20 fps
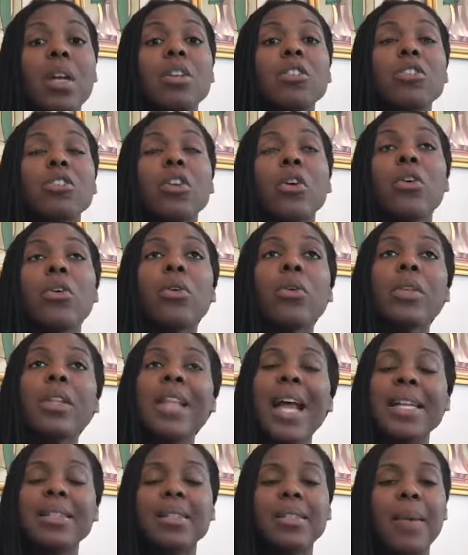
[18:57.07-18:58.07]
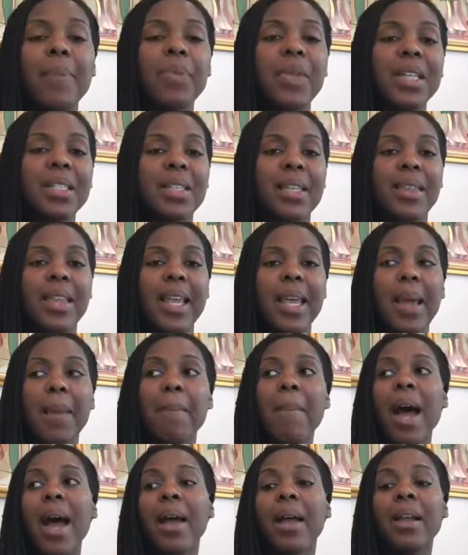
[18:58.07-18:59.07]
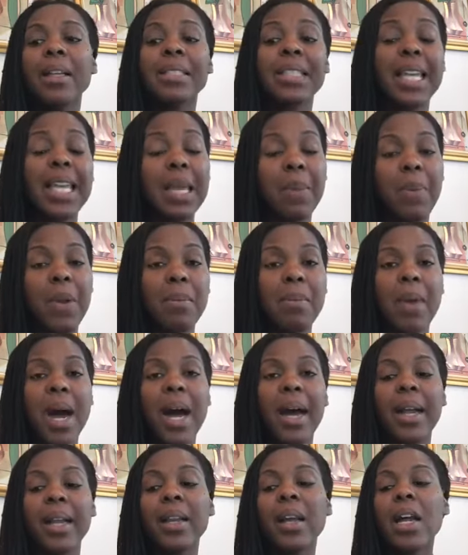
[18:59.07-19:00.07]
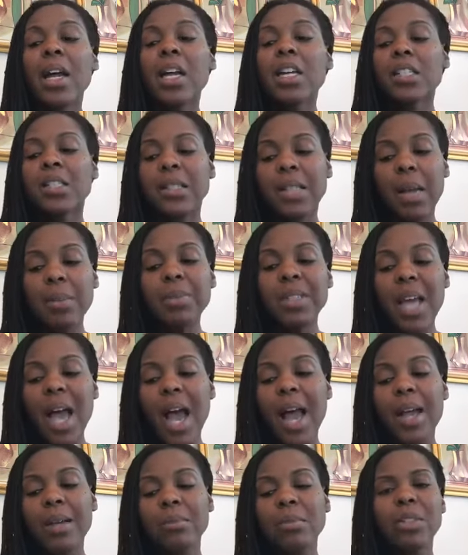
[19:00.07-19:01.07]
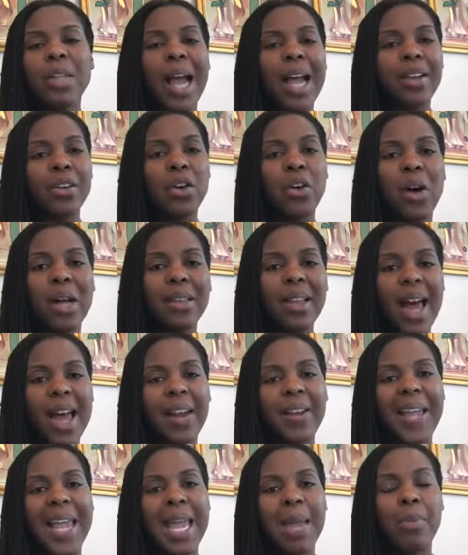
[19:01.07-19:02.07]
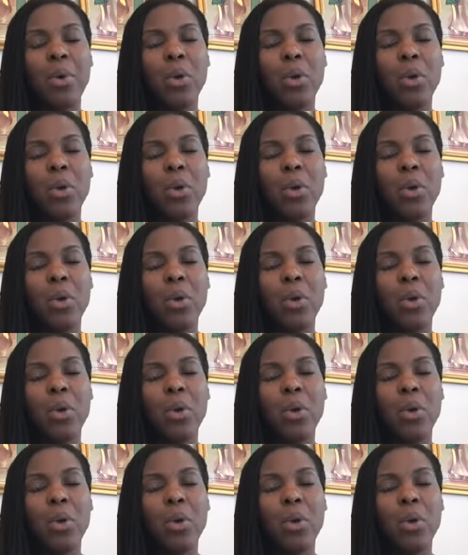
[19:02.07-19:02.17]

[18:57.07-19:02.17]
So that's something to keep in mind. Sometimes I know a lot of cable